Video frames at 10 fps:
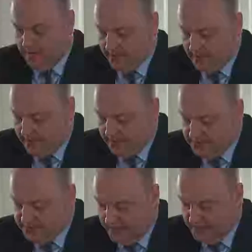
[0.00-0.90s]
The
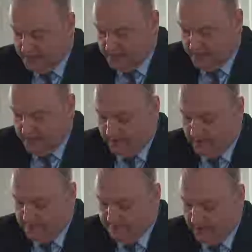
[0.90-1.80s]
second
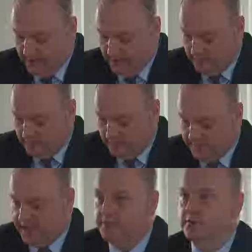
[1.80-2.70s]
part of the
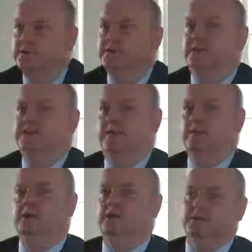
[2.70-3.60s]
paper is
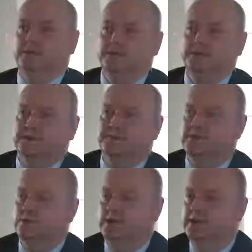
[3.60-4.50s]
examining the differences
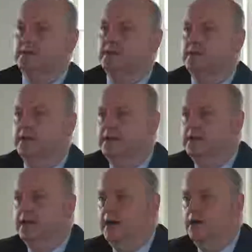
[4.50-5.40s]
between
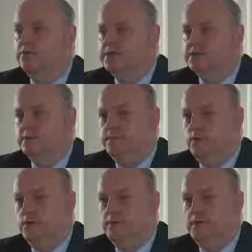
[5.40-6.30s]
the original form